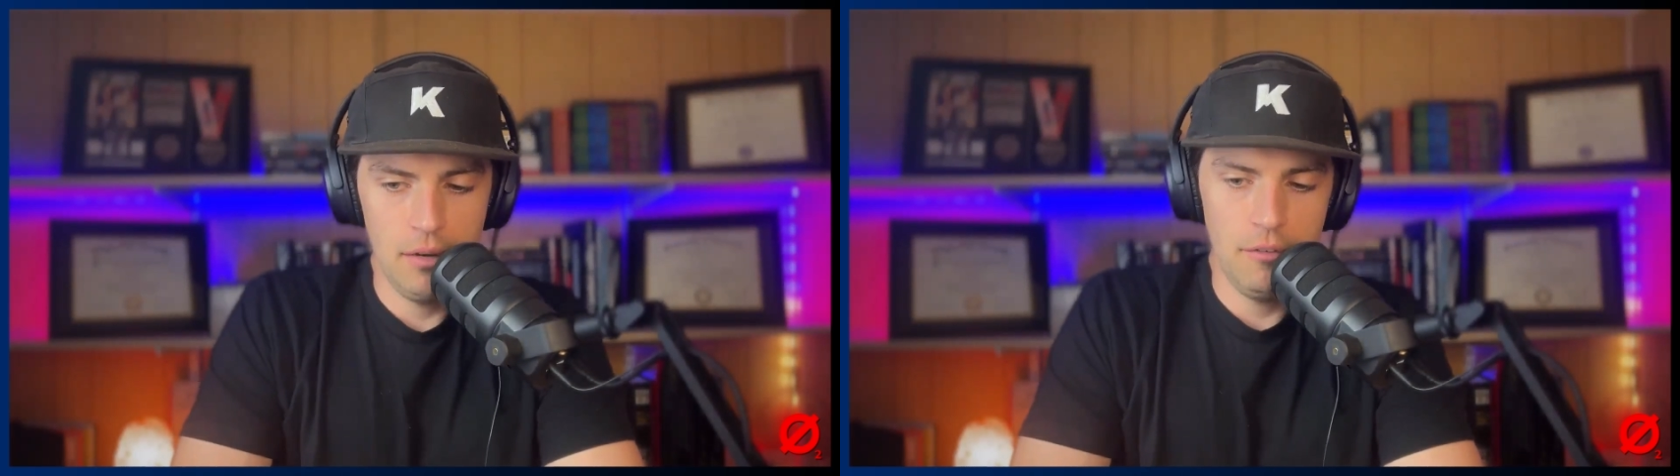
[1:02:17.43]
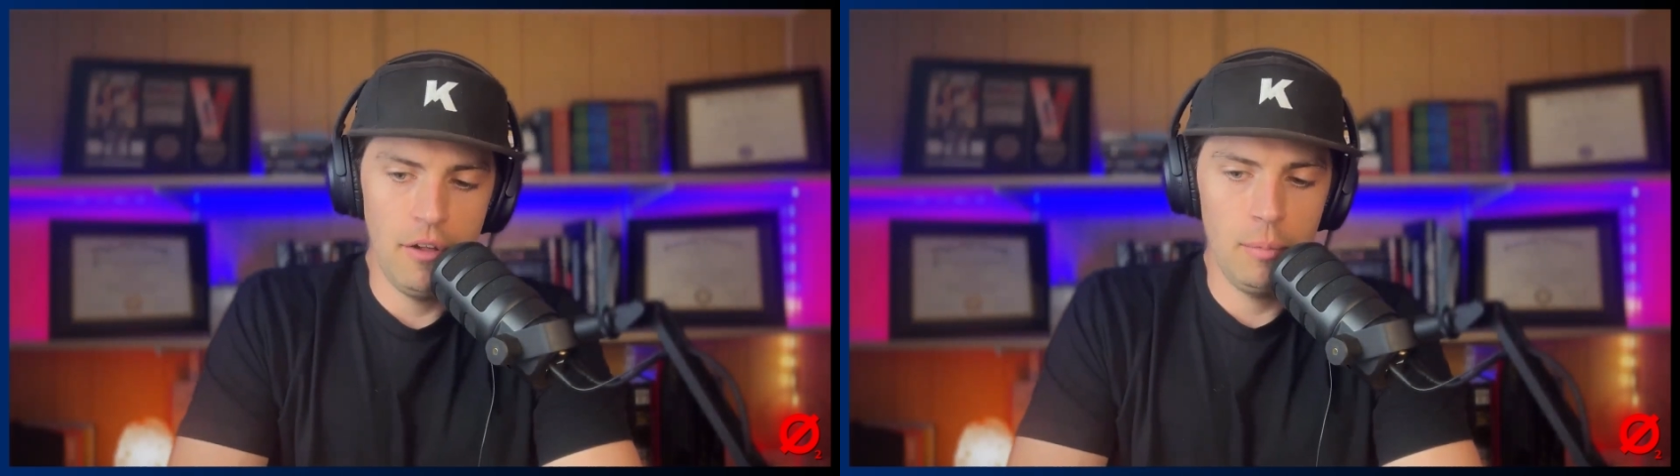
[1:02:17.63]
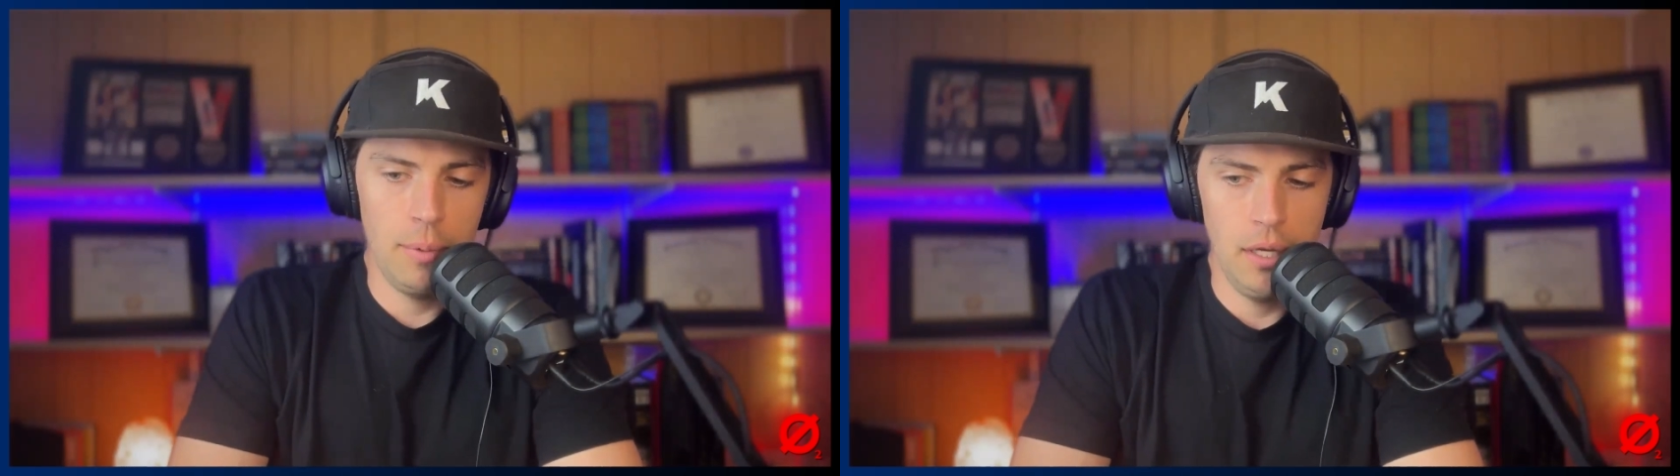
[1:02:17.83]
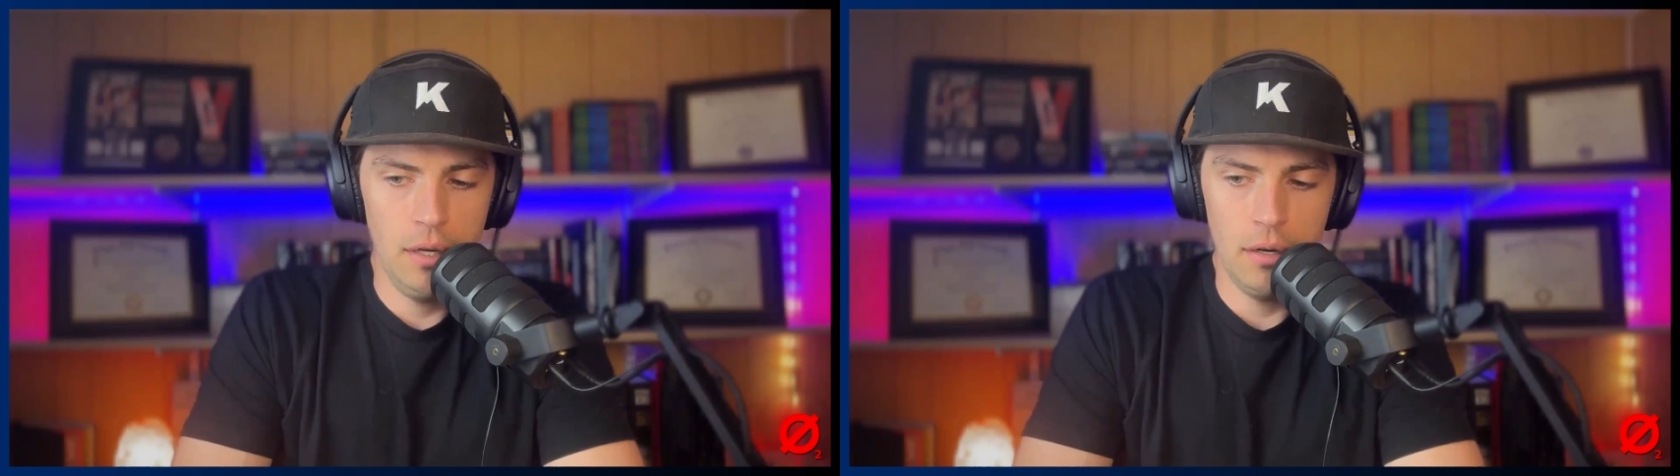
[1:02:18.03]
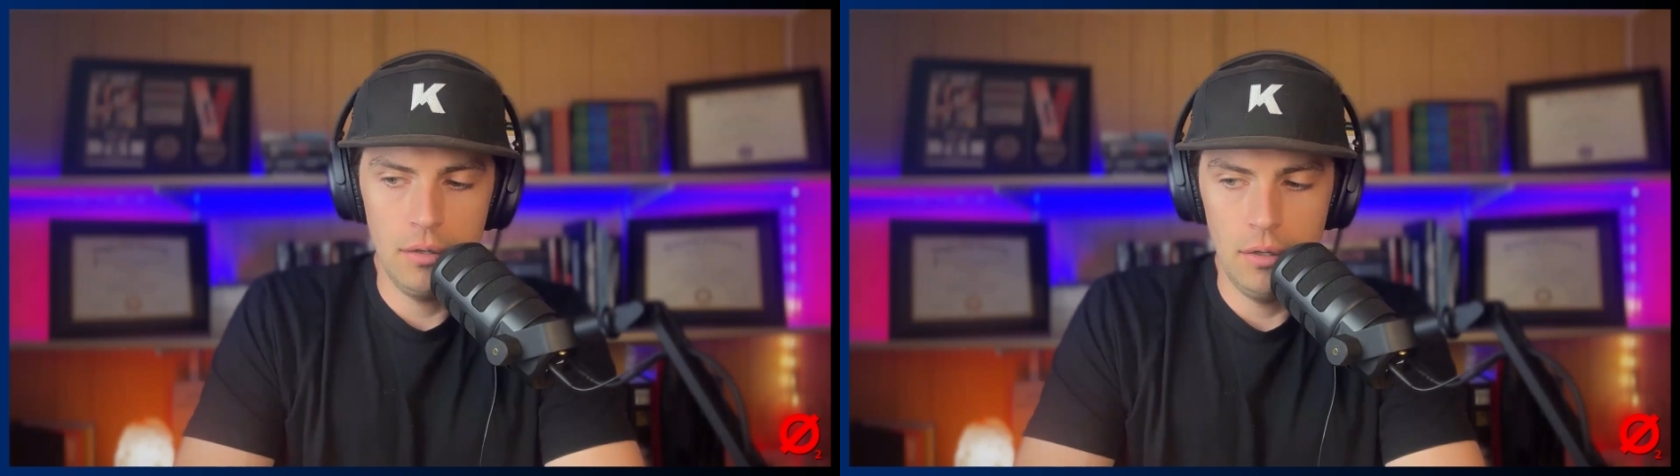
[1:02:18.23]
developing
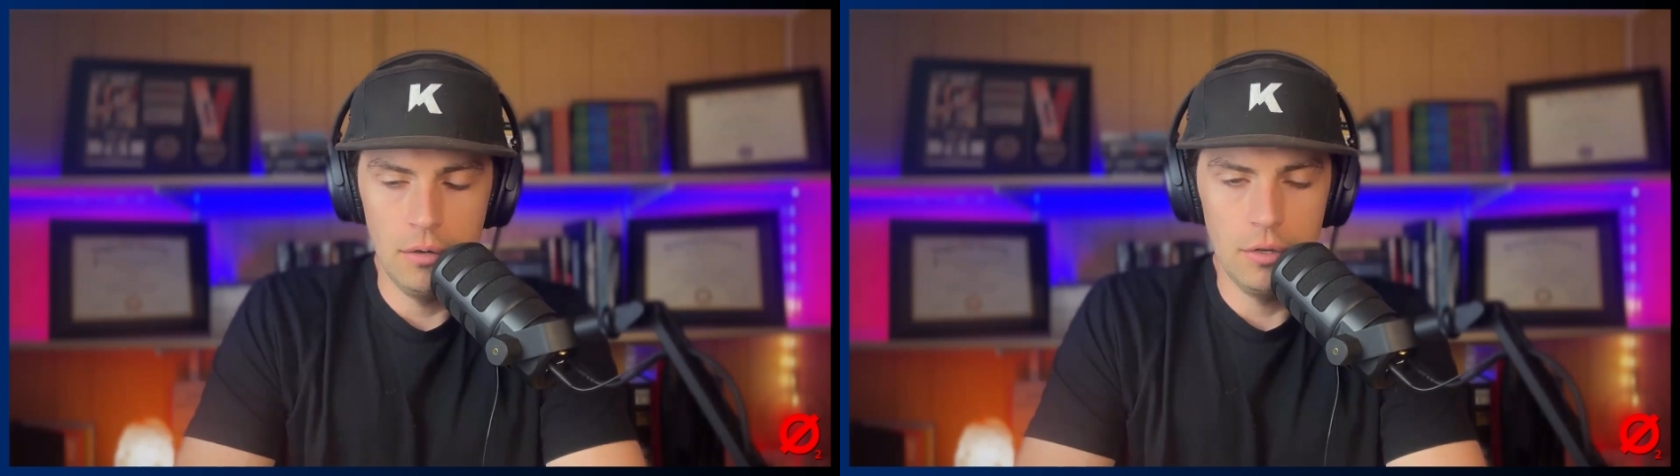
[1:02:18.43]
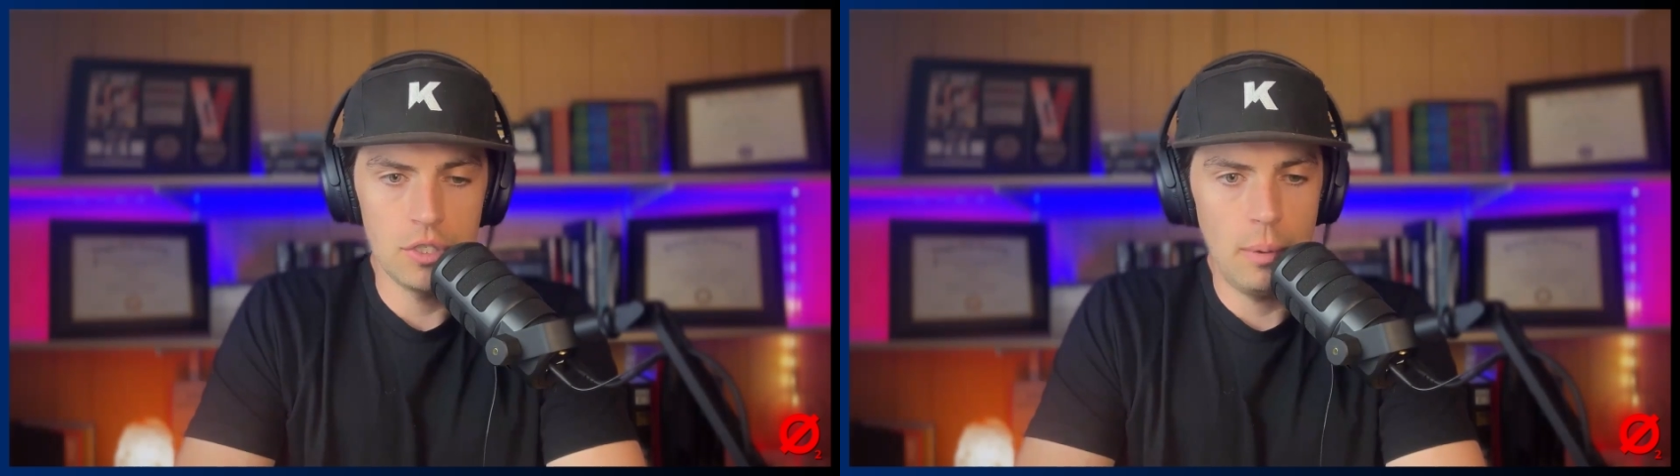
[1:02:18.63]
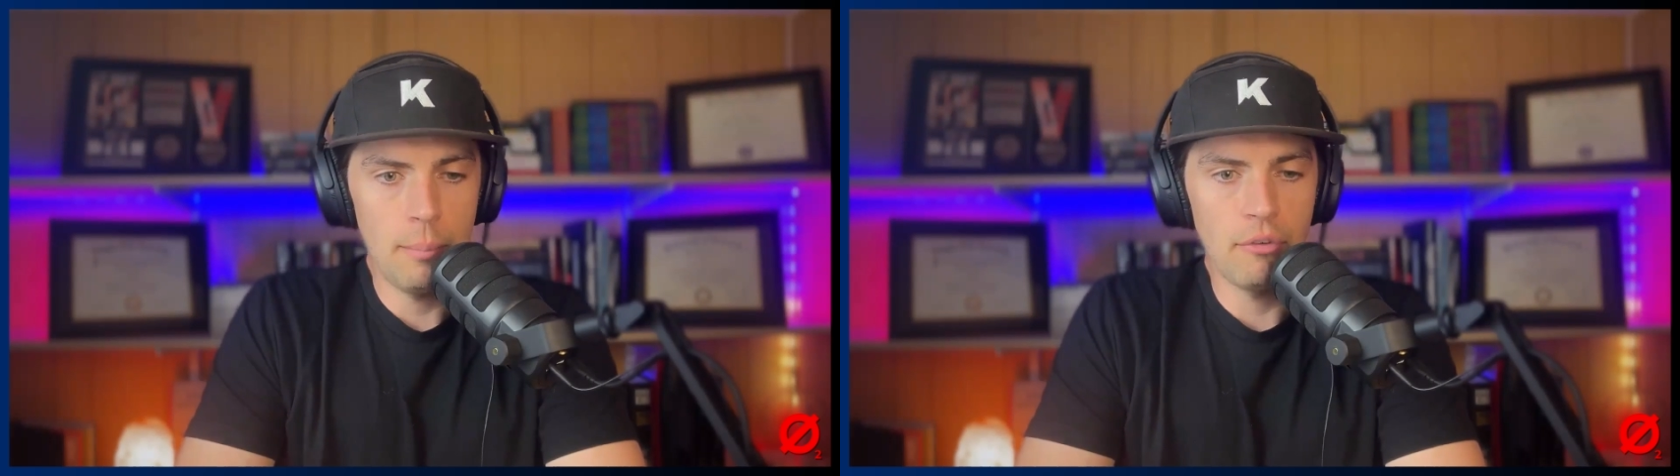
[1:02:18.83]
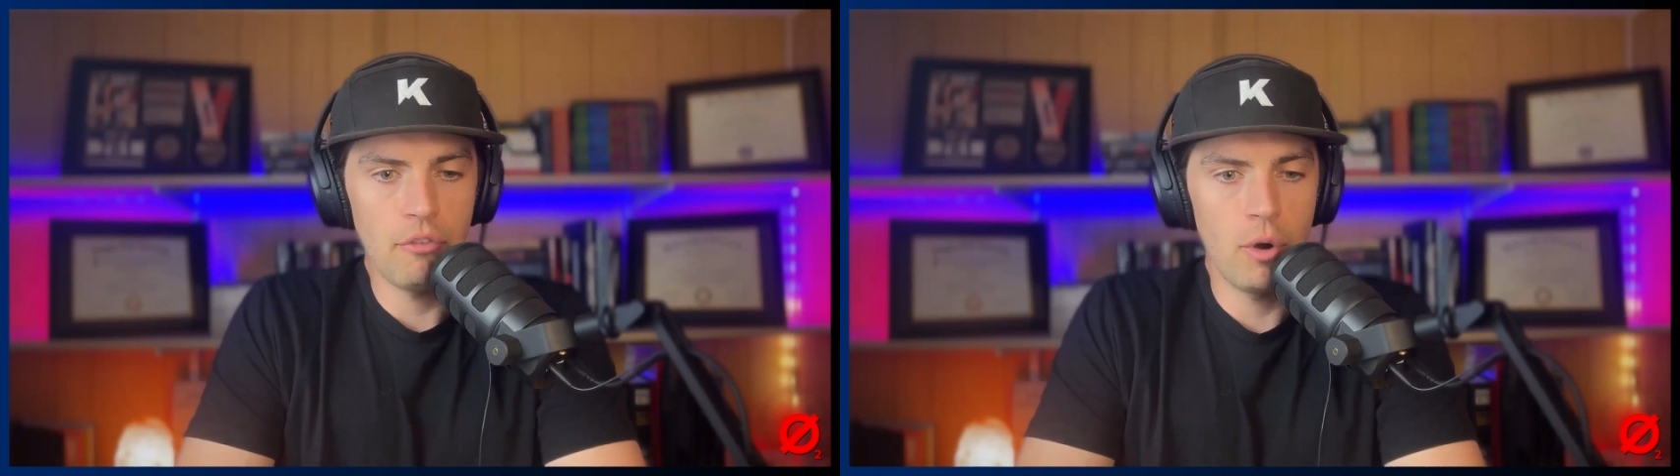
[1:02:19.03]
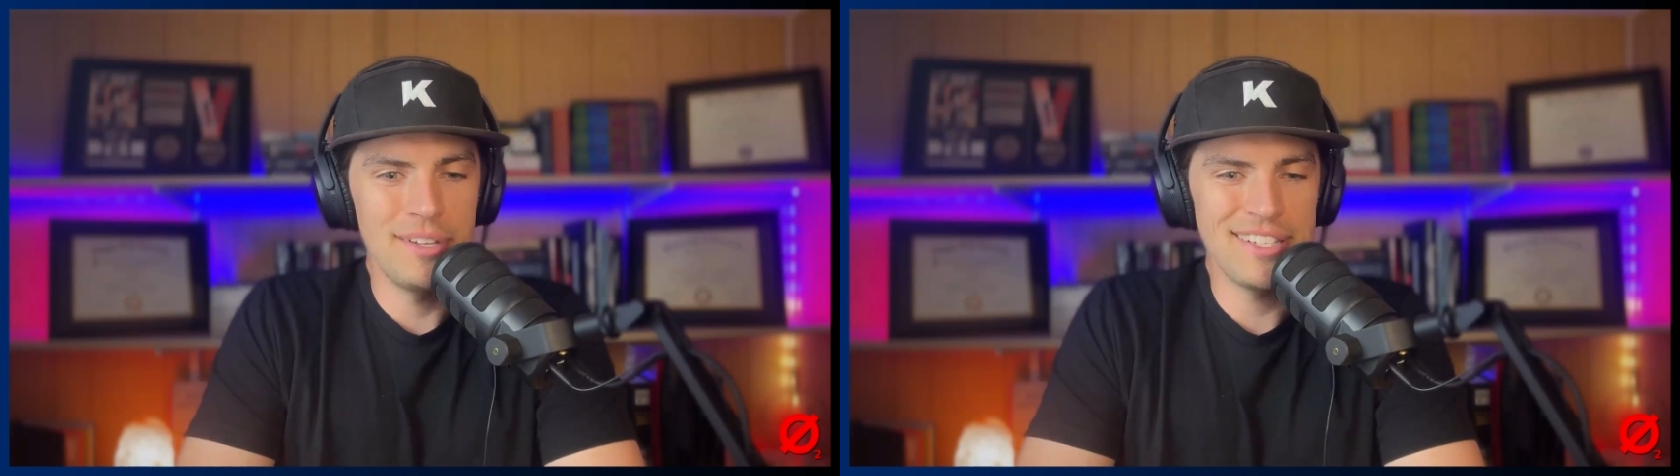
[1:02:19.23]
your swim
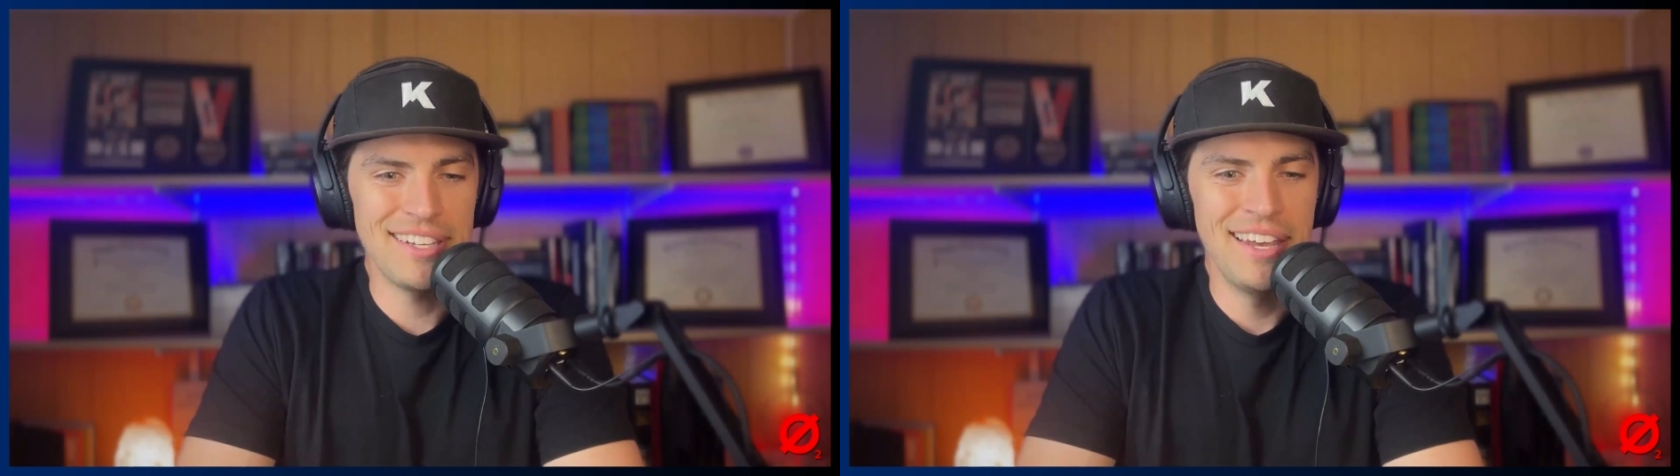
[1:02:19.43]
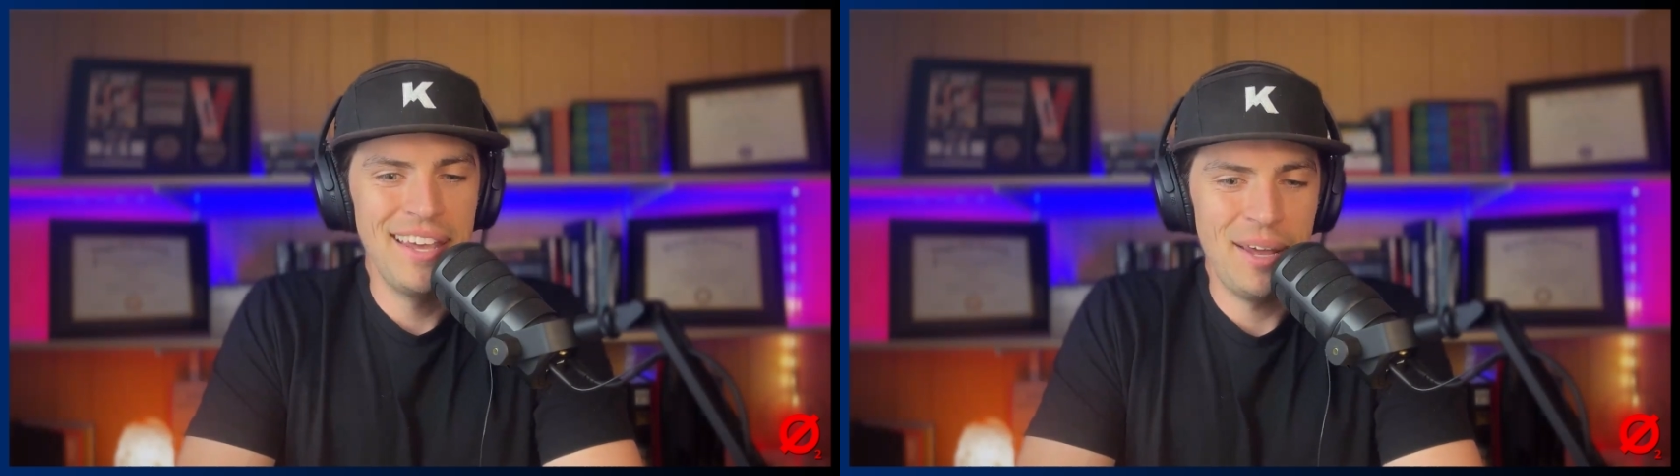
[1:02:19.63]
performance,